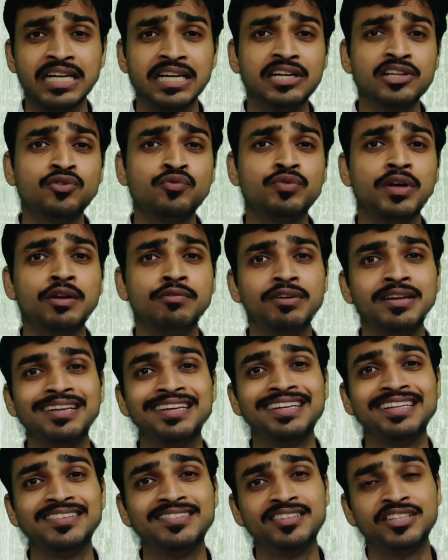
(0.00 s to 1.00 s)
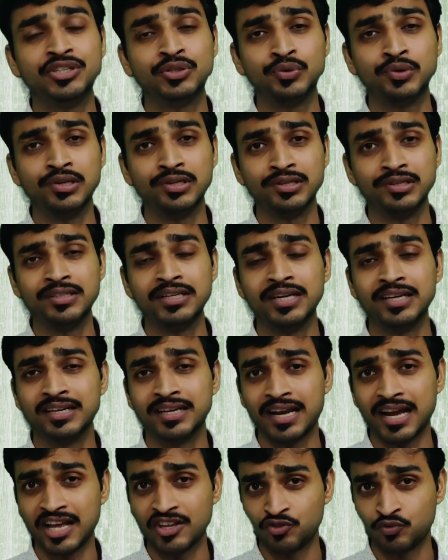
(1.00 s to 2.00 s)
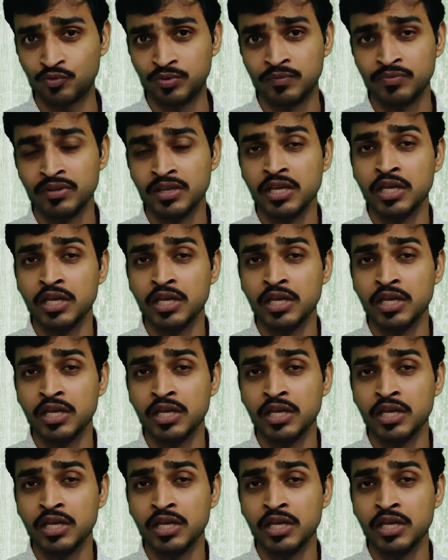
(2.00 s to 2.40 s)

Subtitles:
It is very very easy to learn and grasp.